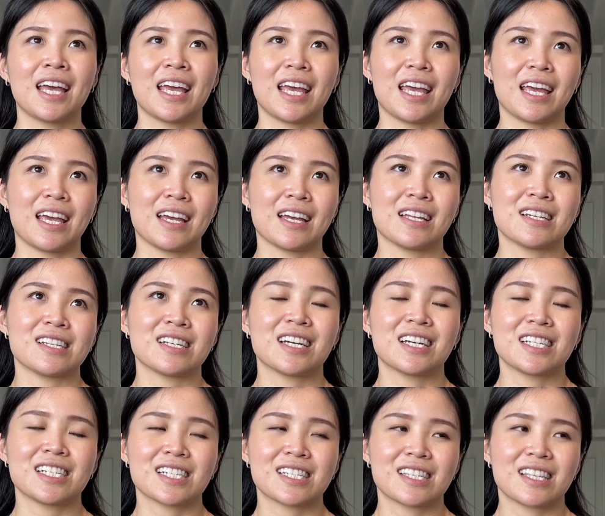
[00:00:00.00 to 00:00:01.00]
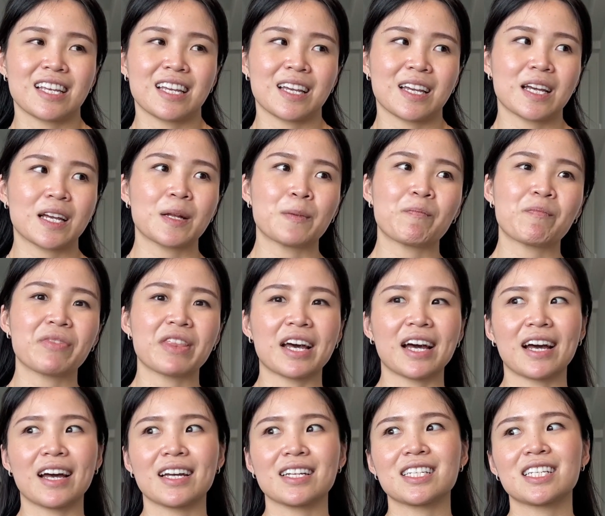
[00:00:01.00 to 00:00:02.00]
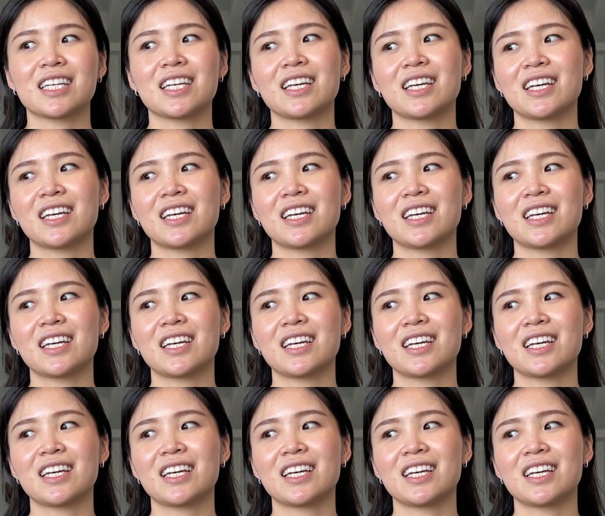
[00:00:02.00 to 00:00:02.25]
And I just think that